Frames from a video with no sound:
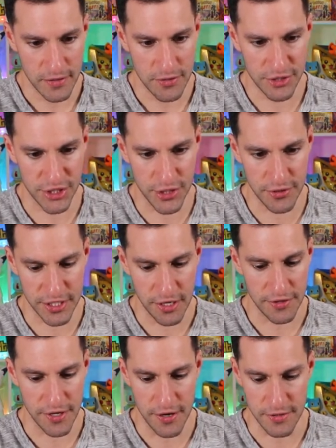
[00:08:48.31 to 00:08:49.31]
Whose shoes
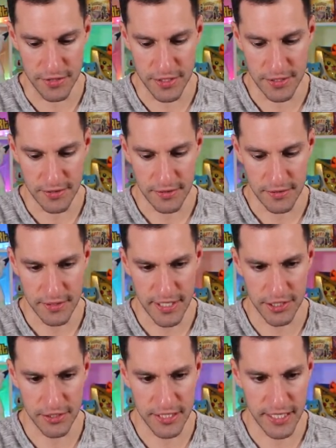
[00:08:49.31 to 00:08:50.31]
are those?
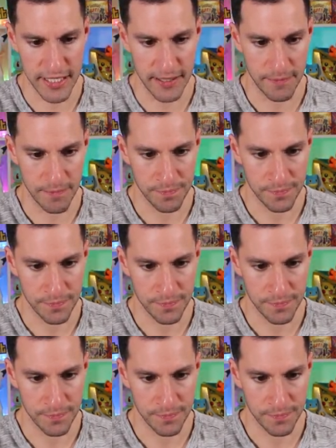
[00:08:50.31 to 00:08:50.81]
Interesting.